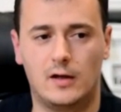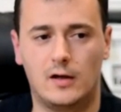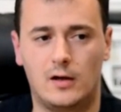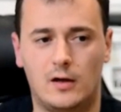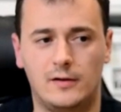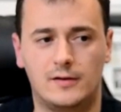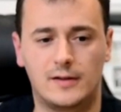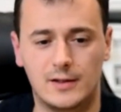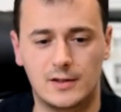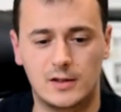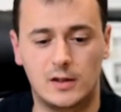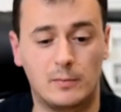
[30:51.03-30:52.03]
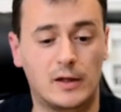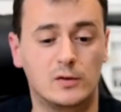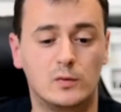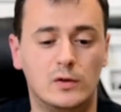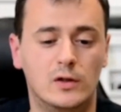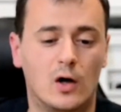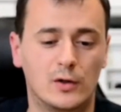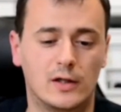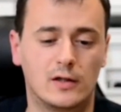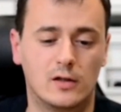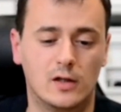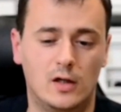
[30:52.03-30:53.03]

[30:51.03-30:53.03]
uh, intensity because we know that